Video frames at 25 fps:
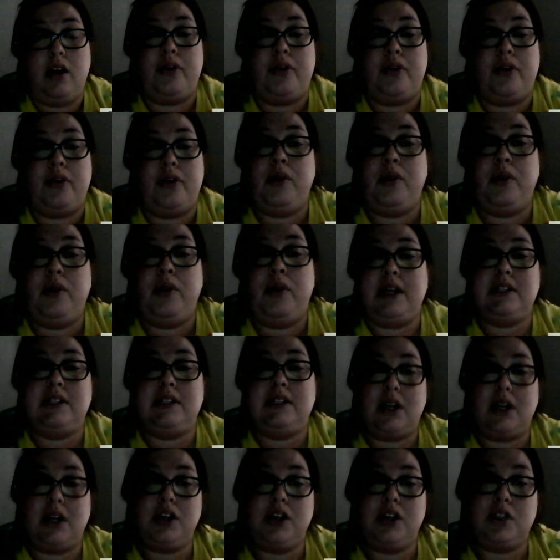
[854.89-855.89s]
Through
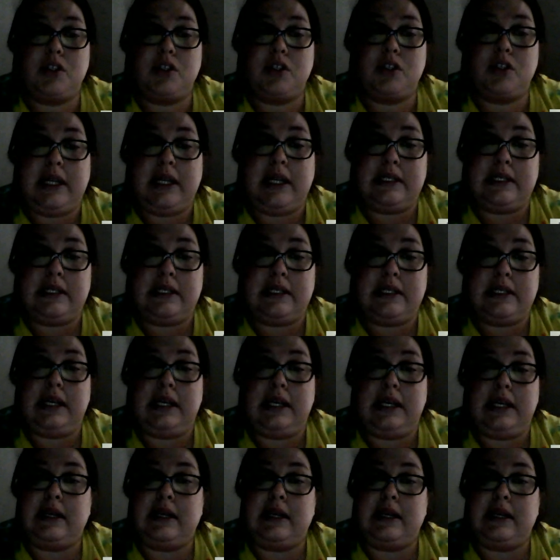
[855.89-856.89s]
research, we can see
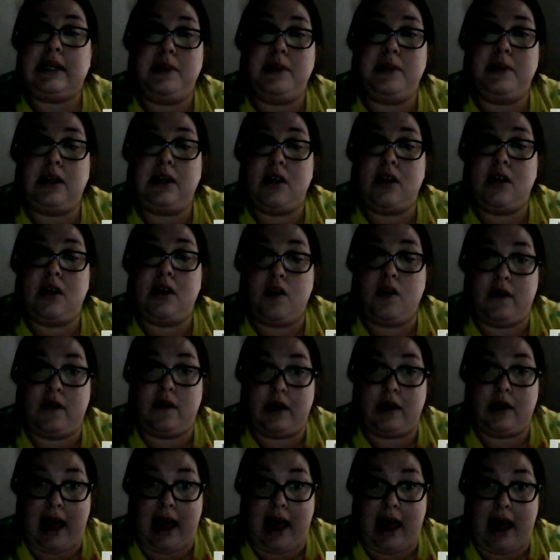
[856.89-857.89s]
encompassing
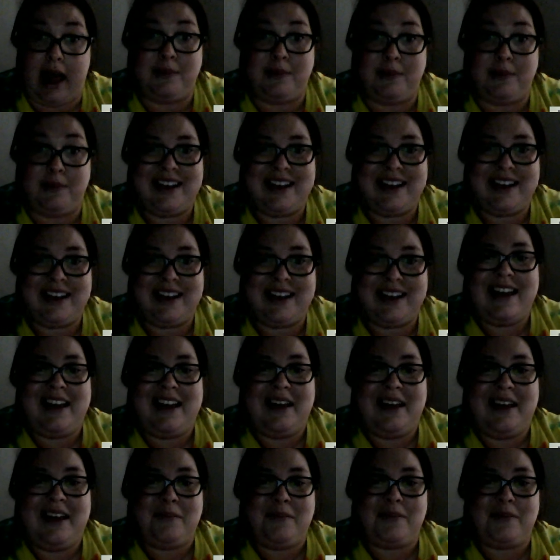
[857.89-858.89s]
overlaps
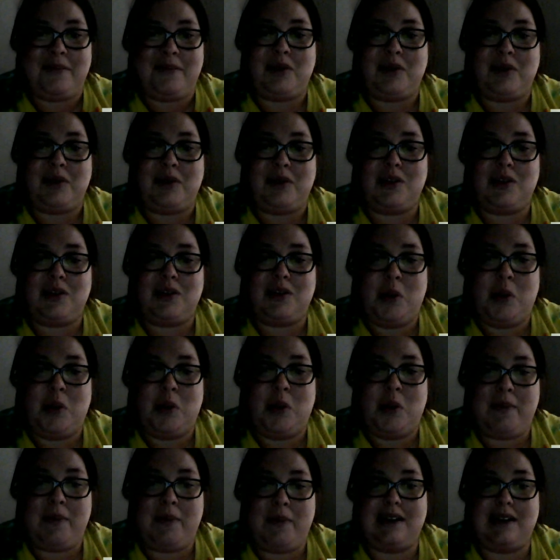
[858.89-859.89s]
between
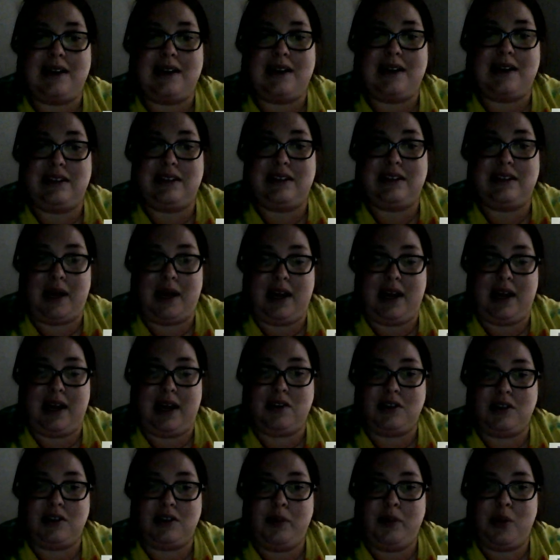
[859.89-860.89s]
school-wide positive
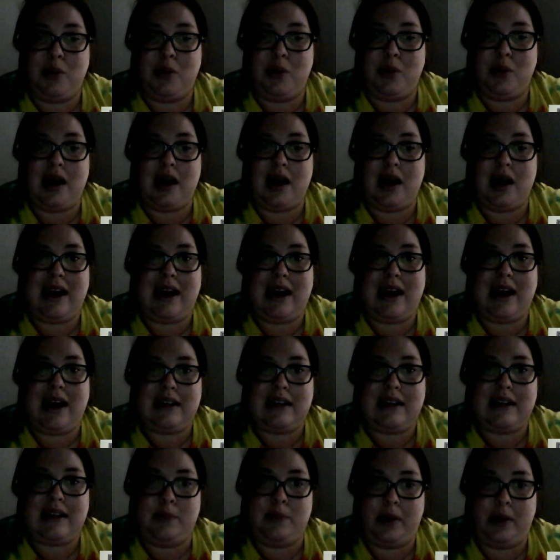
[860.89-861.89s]
behavior support
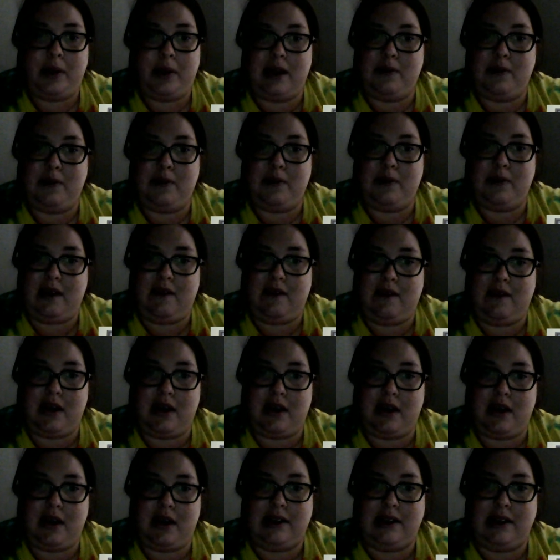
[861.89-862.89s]
and applied behavior
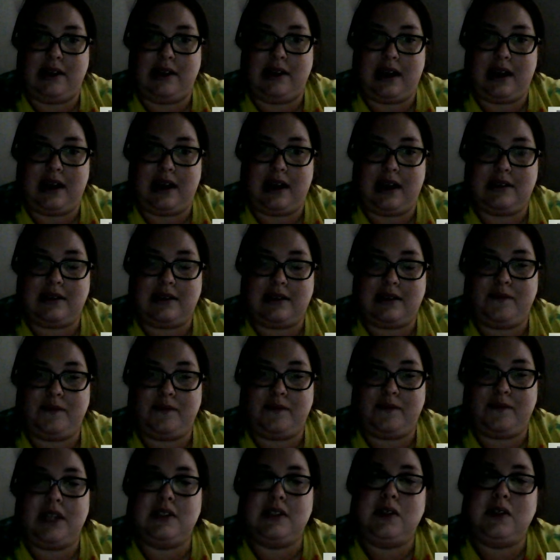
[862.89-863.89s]
analysis.
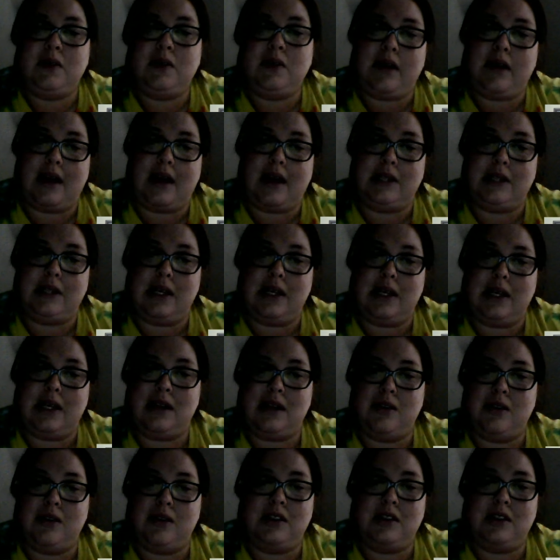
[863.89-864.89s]
In 2000,
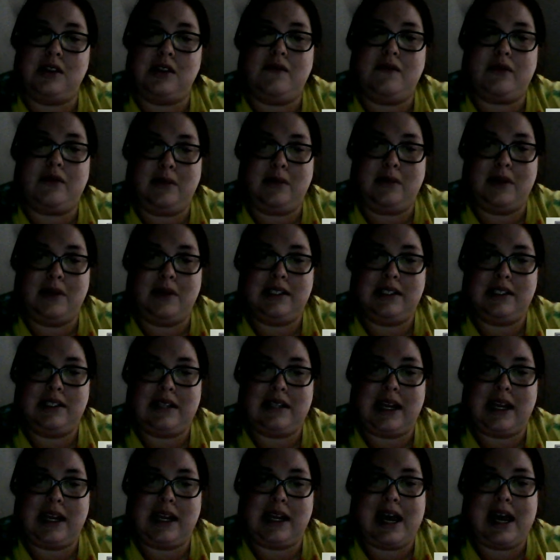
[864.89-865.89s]
Anderson and Freeman
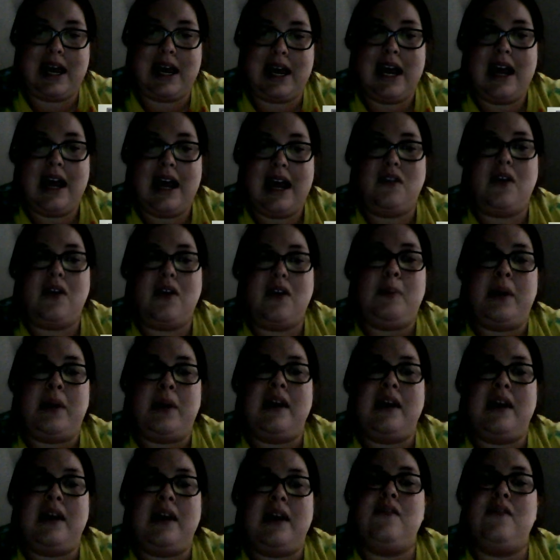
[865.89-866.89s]
stated that
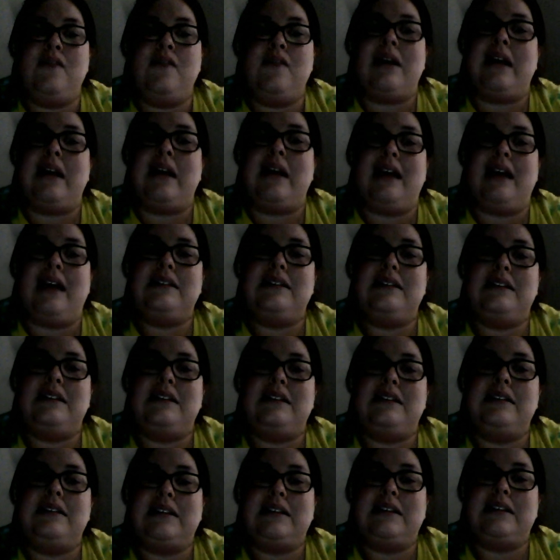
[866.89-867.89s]
behavior
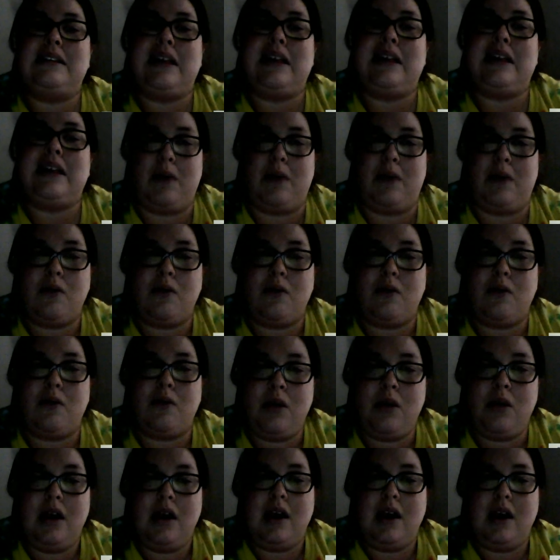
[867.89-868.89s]
analysis is
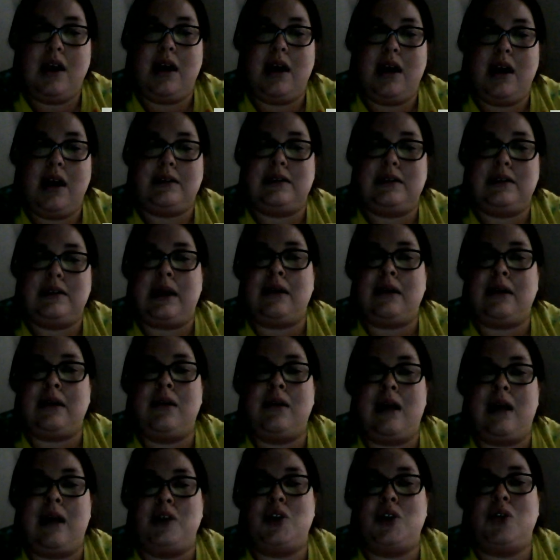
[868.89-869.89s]
theoretical and
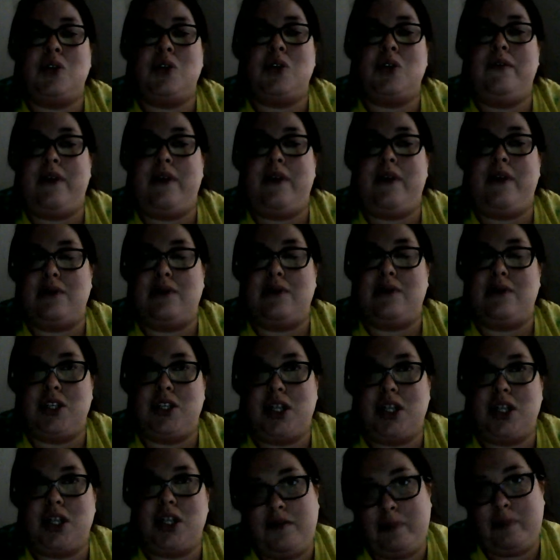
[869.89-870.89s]
technological
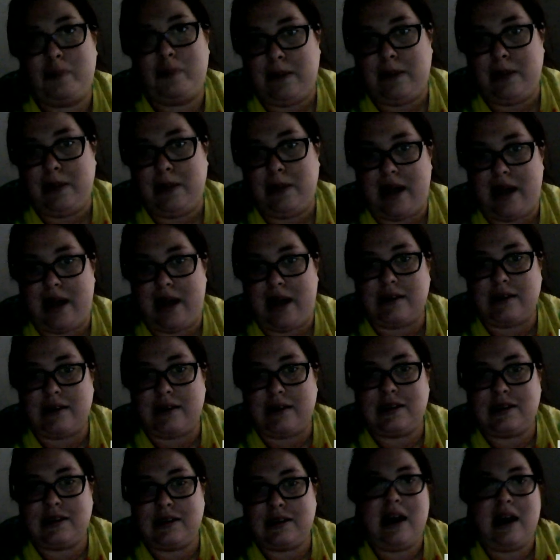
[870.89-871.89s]
foundation of
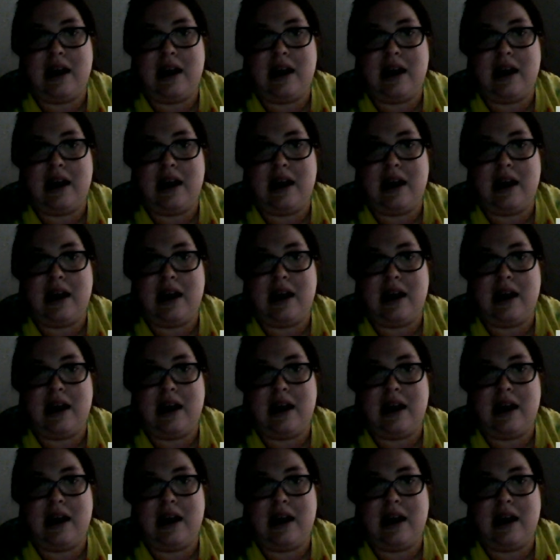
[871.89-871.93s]
PBS.